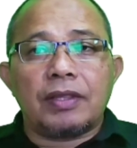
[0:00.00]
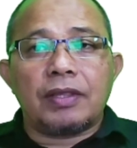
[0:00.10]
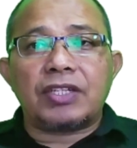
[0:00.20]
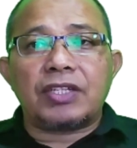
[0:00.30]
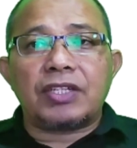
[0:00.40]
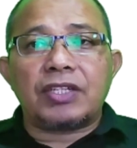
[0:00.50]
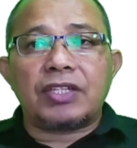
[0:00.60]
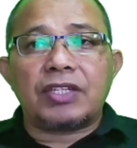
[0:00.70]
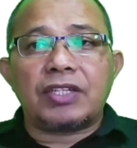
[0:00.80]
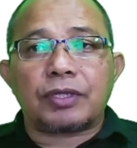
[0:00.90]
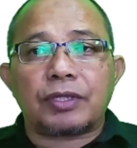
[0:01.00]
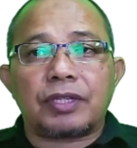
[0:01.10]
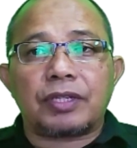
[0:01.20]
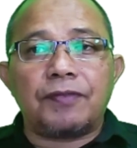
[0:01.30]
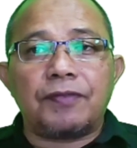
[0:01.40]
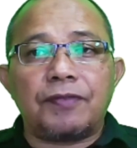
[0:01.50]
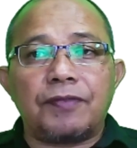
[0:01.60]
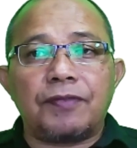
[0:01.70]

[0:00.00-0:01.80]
This sounds trivial,